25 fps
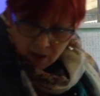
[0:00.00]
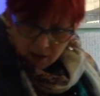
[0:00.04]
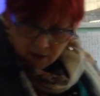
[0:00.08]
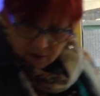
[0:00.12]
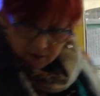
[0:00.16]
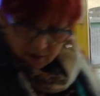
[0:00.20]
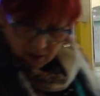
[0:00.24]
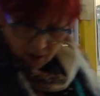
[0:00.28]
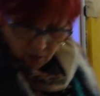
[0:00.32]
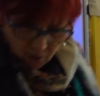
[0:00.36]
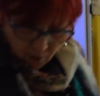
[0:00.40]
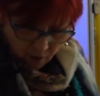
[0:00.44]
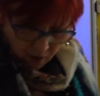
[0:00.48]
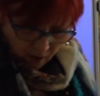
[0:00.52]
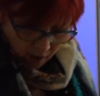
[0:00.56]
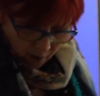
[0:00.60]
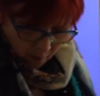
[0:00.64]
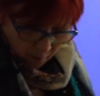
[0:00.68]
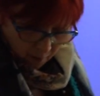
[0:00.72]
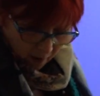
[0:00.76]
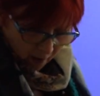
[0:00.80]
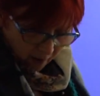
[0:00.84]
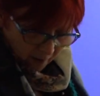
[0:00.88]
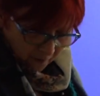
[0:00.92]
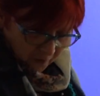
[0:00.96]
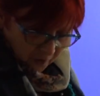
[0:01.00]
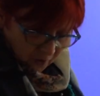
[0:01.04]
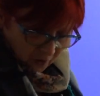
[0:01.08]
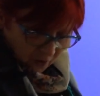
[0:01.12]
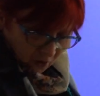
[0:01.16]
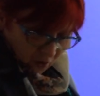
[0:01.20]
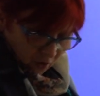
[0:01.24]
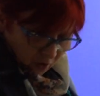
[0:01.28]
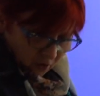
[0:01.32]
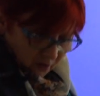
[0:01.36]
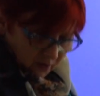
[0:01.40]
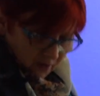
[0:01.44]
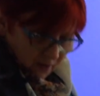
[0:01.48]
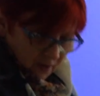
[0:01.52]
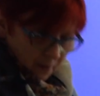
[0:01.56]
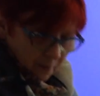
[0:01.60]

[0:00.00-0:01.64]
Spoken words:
So I've just got